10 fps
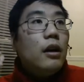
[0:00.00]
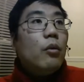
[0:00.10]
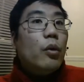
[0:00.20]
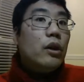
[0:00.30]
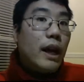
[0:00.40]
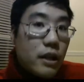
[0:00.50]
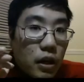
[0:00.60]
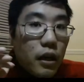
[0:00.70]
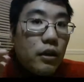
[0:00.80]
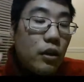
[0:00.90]
will latch
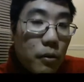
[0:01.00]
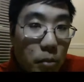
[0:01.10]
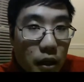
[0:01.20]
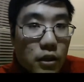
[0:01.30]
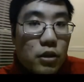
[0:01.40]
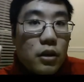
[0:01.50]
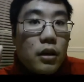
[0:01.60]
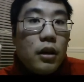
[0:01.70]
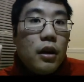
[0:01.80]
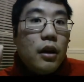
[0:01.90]
on to the picture
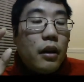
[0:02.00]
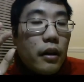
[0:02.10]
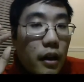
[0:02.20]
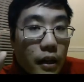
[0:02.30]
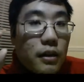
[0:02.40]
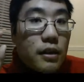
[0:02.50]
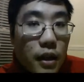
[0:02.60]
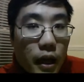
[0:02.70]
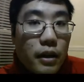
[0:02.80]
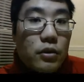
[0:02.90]
that the
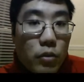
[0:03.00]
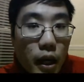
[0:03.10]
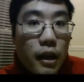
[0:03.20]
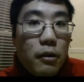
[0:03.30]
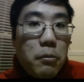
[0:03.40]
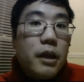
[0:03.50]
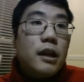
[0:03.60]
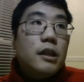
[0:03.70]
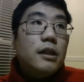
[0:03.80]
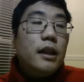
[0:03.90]
sky is red,
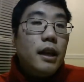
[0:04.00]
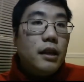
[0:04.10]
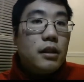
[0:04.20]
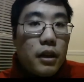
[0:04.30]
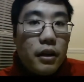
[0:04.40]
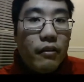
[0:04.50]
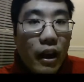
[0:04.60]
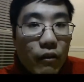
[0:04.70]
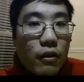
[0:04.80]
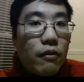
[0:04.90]
because it takes a lot of
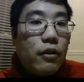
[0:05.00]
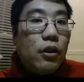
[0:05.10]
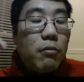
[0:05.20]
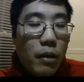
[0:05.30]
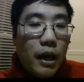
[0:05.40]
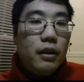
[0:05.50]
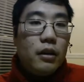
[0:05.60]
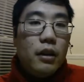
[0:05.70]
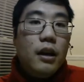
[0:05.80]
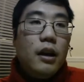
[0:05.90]
effort for your mind
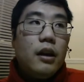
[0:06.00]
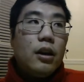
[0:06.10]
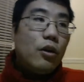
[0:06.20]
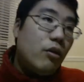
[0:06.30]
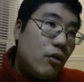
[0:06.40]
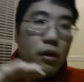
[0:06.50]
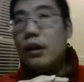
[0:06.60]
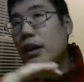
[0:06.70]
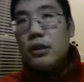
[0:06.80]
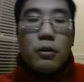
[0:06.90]
to go through the
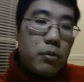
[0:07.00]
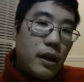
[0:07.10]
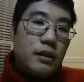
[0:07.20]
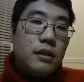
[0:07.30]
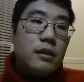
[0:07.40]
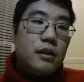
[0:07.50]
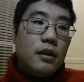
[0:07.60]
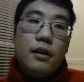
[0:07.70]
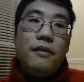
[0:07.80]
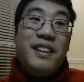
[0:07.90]
logical process
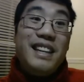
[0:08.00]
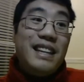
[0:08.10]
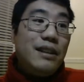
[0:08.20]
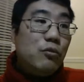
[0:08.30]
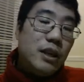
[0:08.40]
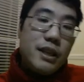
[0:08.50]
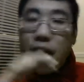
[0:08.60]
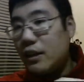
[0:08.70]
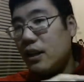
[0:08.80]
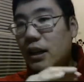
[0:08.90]
of
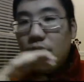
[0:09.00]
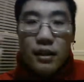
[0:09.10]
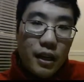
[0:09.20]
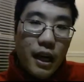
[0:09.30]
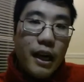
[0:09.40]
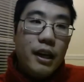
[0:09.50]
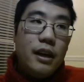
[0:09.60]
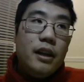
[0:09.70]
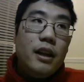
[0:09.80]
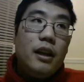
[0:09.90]
rejecting and denying
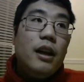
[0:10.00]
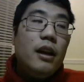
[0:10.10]
and then